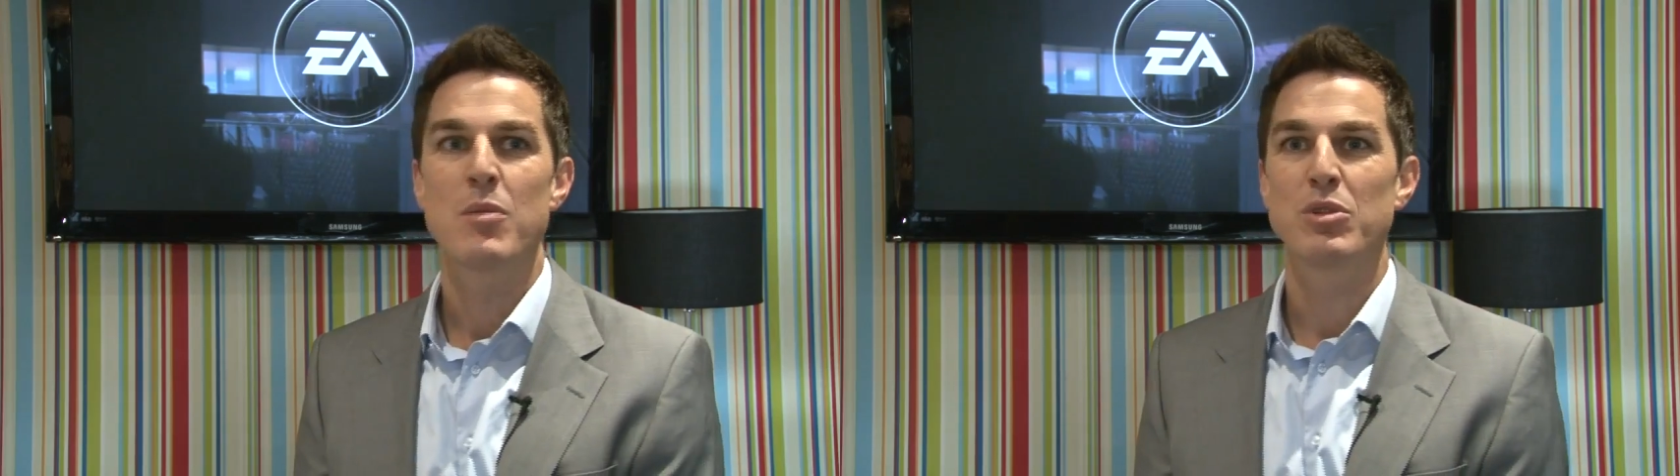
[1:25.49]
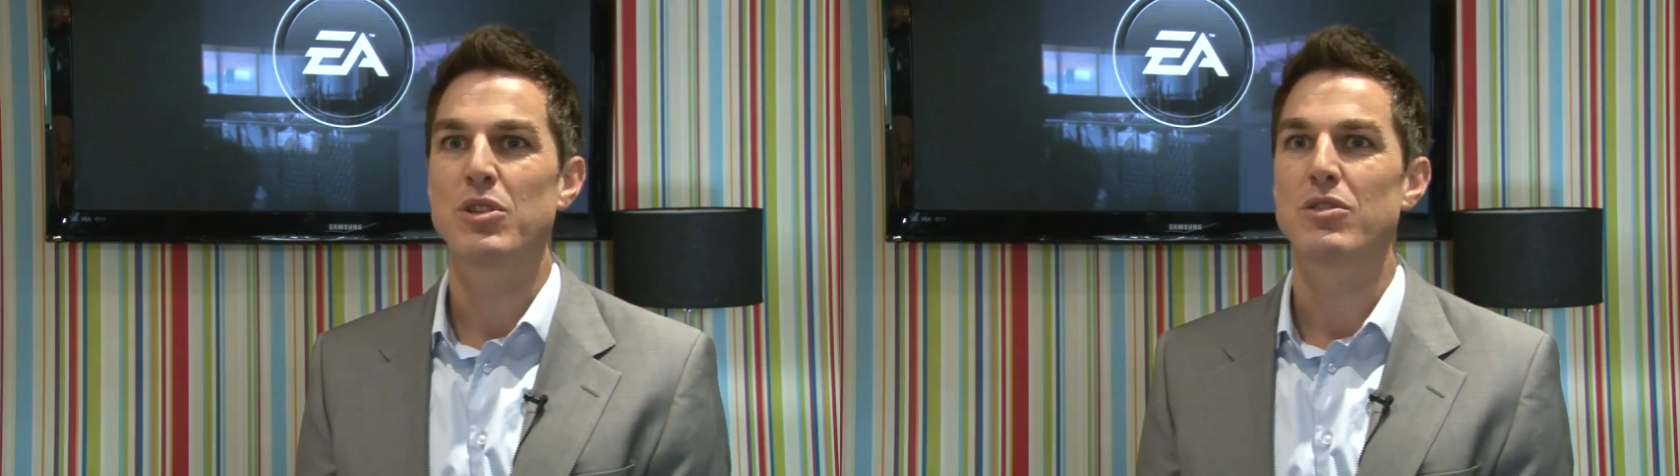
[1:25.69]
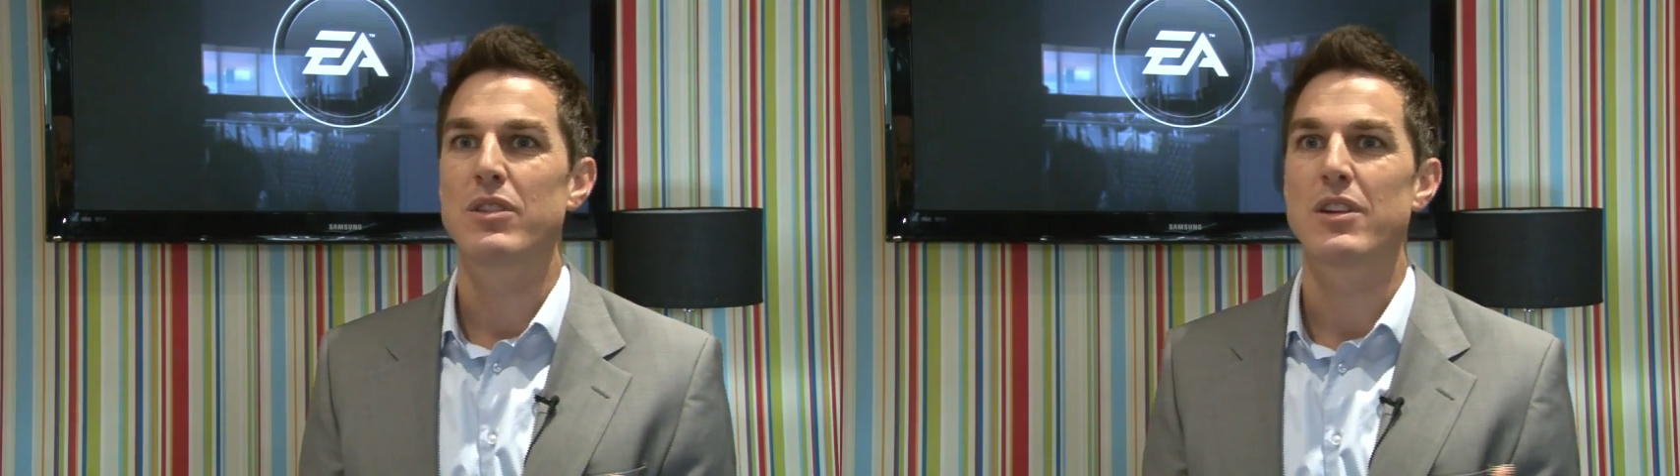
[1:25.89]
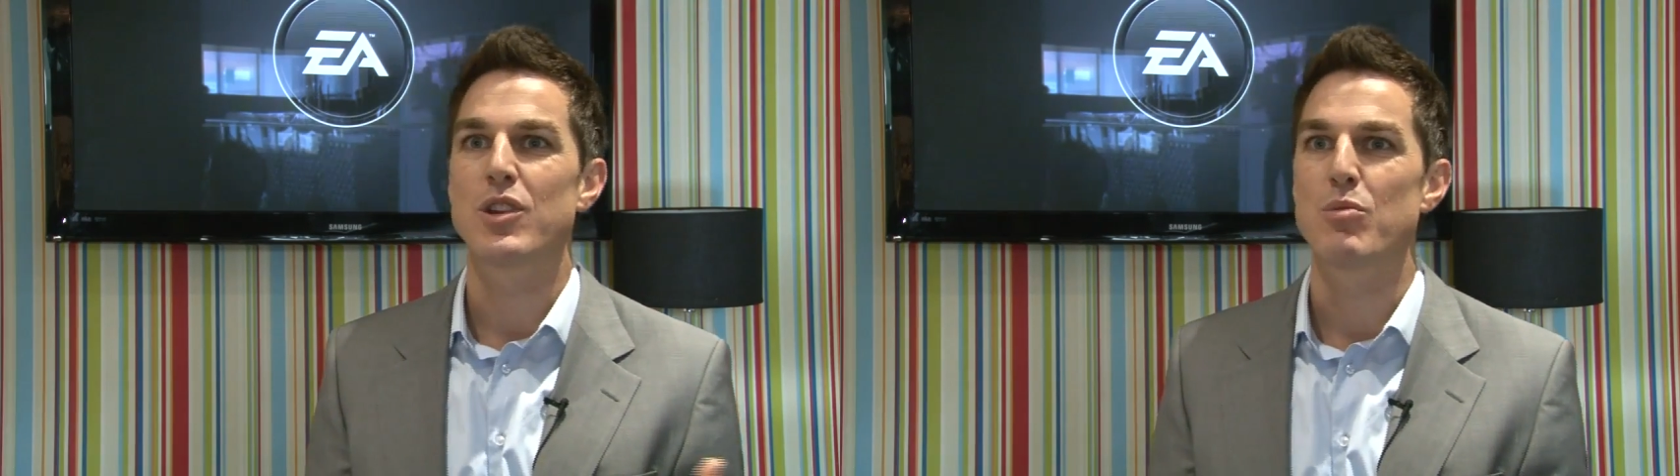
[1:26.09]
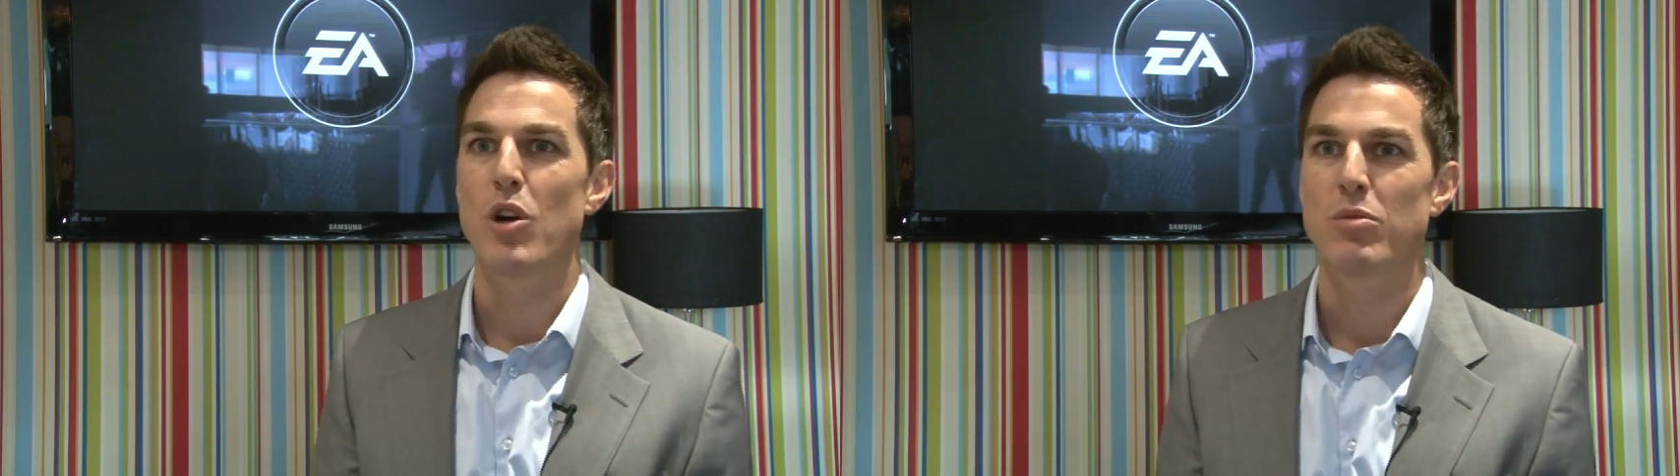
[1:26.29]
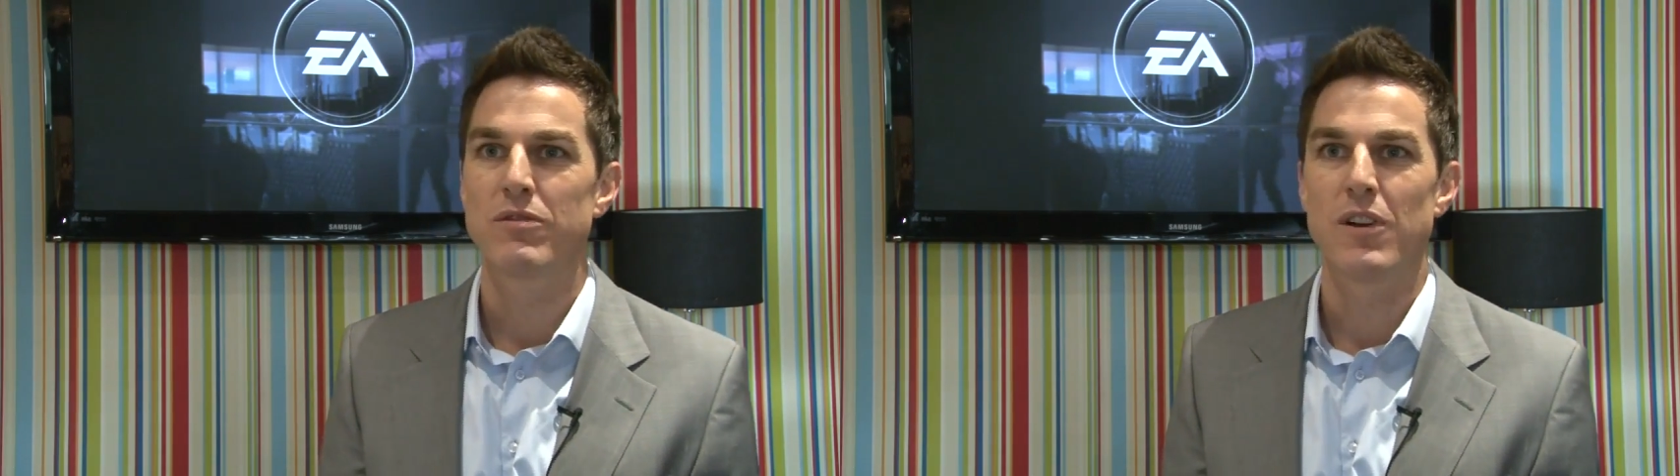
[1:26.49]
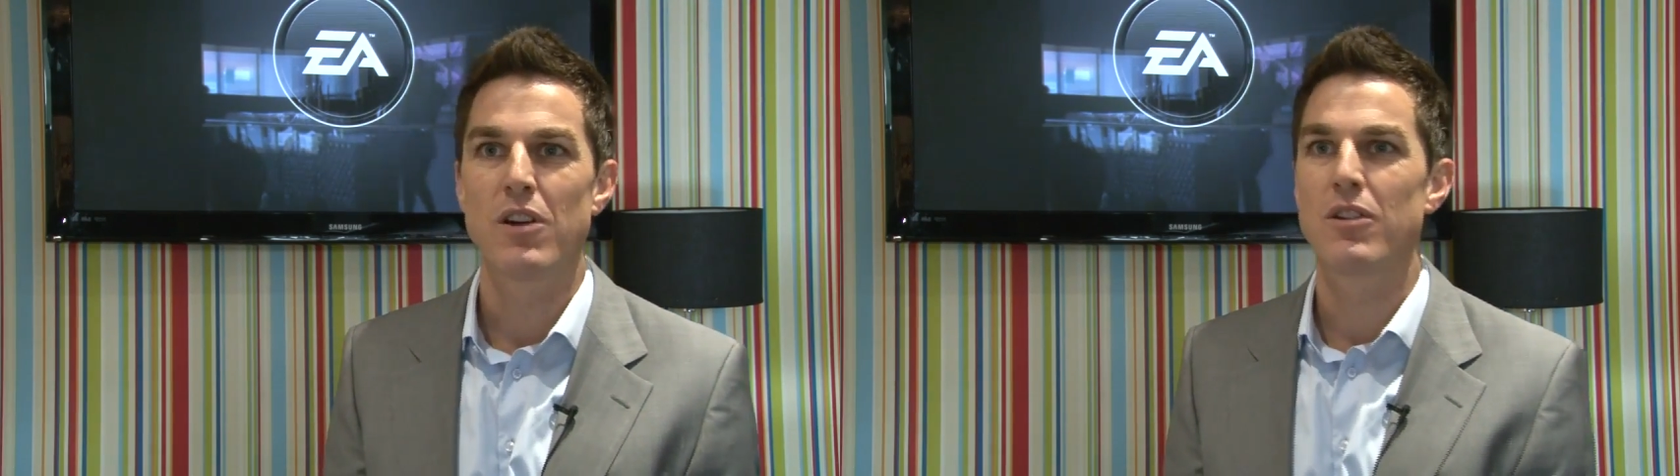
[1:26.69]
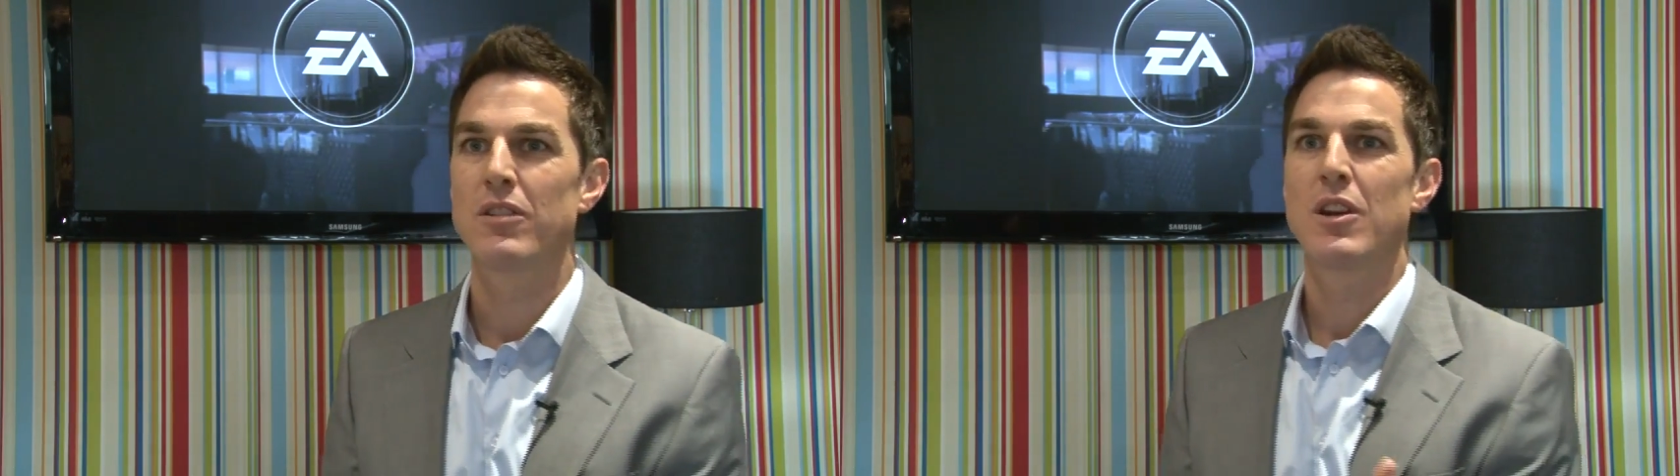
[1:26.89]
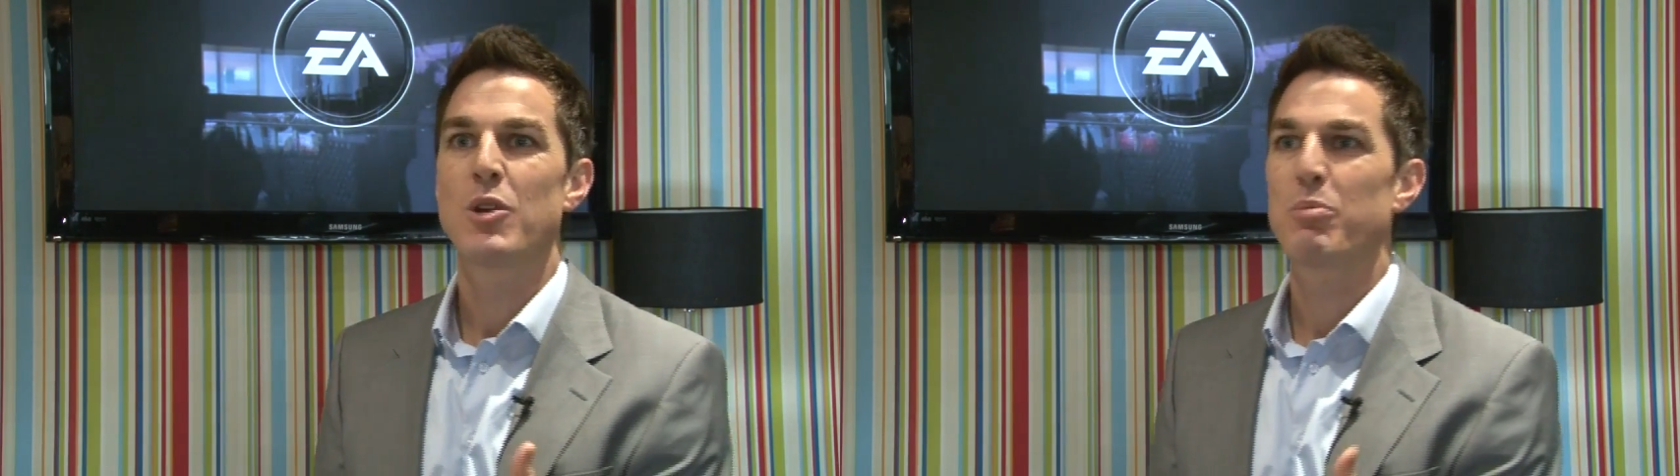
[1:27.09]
but you can do that on your mobile phone,